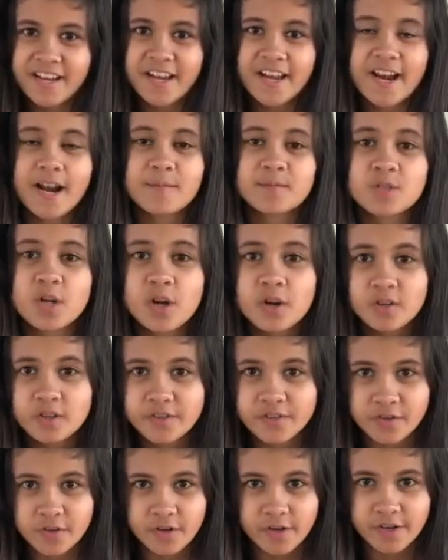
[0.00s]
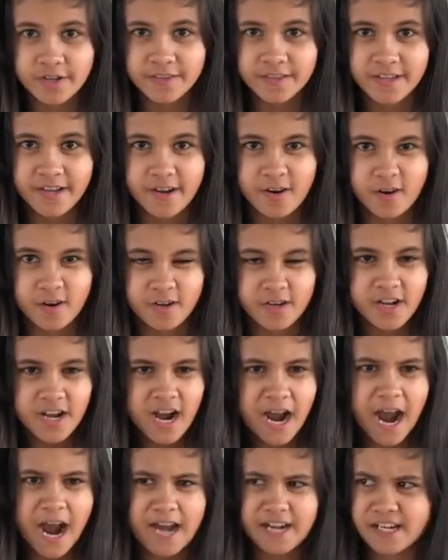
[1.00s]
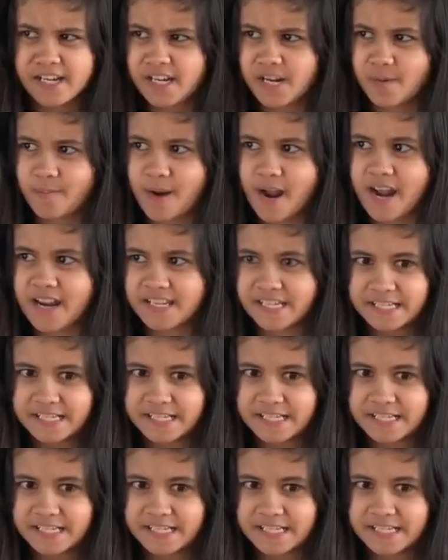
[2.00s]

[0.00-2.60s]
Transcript: and I'm totally certain they aren't hiding nearby